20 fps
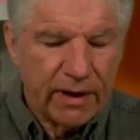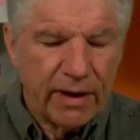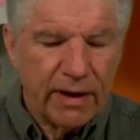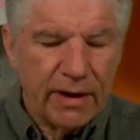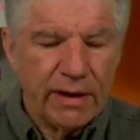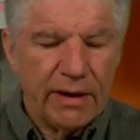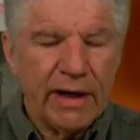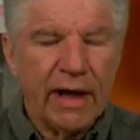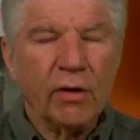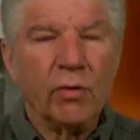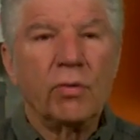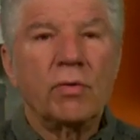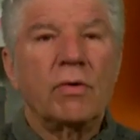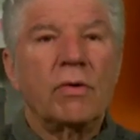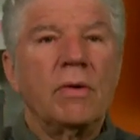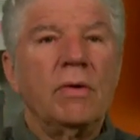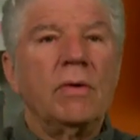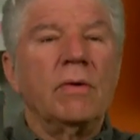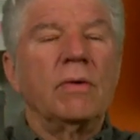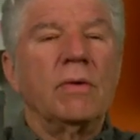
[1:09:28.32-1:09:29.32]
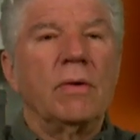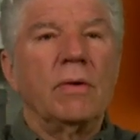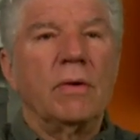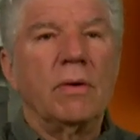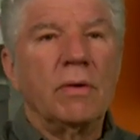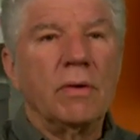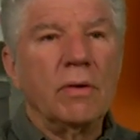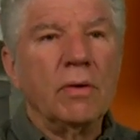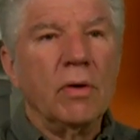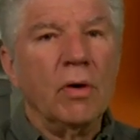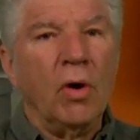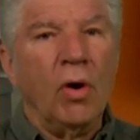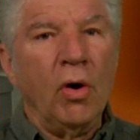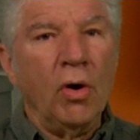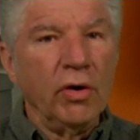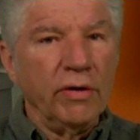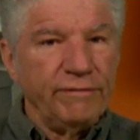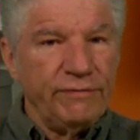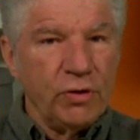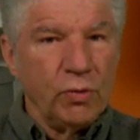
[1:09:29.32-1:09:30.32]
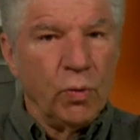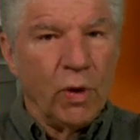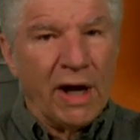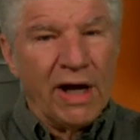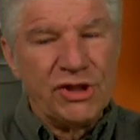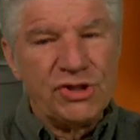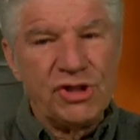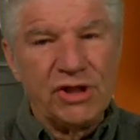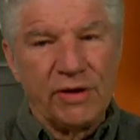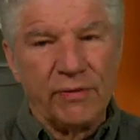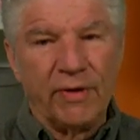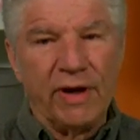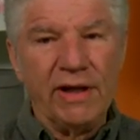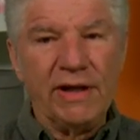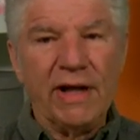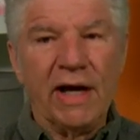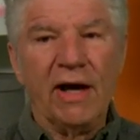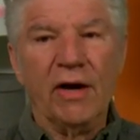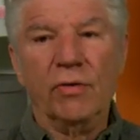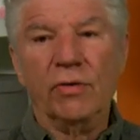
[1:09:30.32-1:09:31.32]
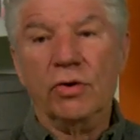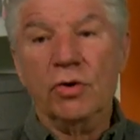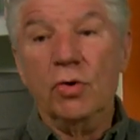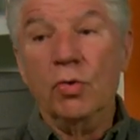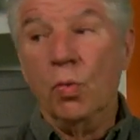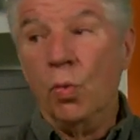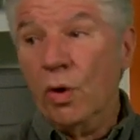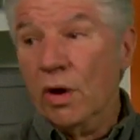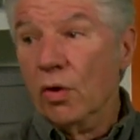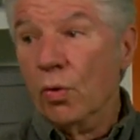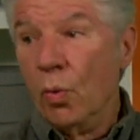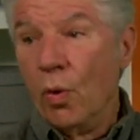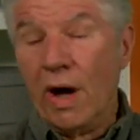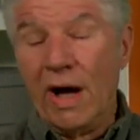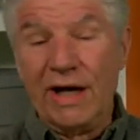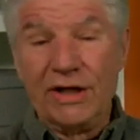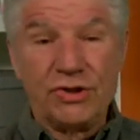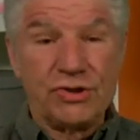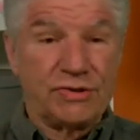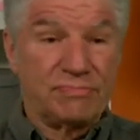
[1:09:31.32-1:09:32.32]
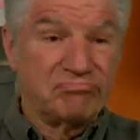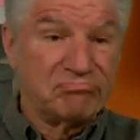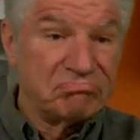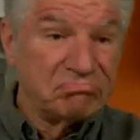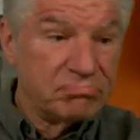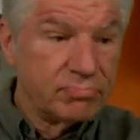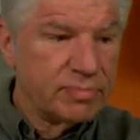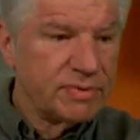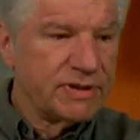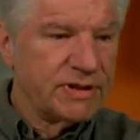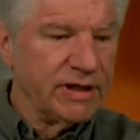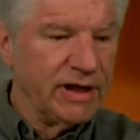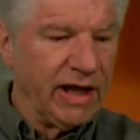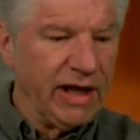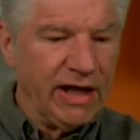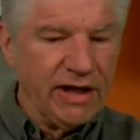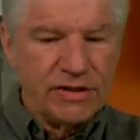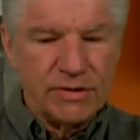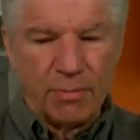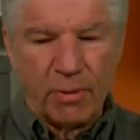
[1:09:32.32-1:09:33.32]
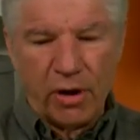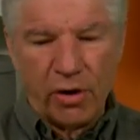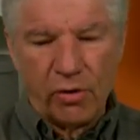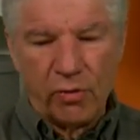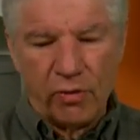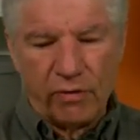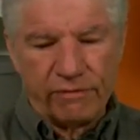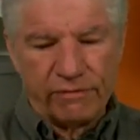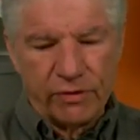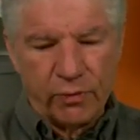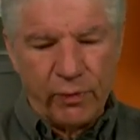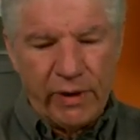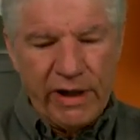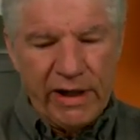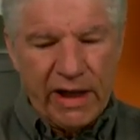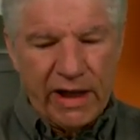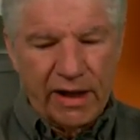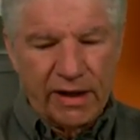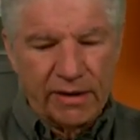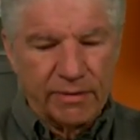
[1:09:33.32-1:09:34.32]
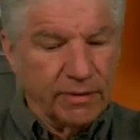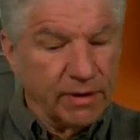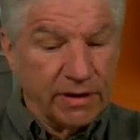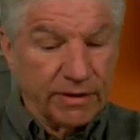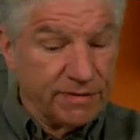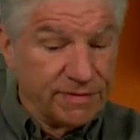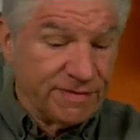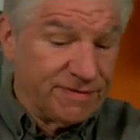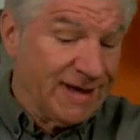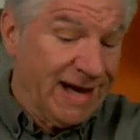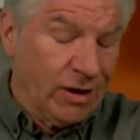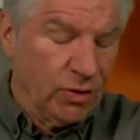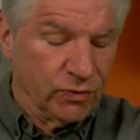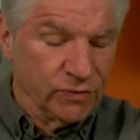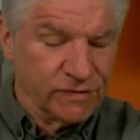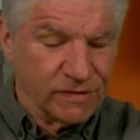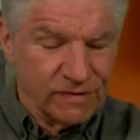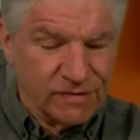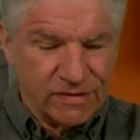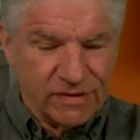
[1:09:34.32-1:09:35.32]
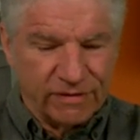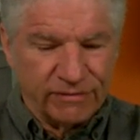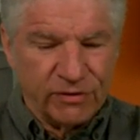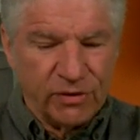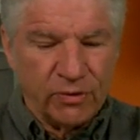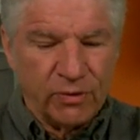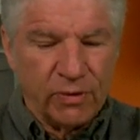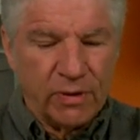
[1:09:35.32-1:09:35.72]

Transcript: Now, all of you watching right now and who will watch today, tomorrow, over the weekend, uh, thousands of you,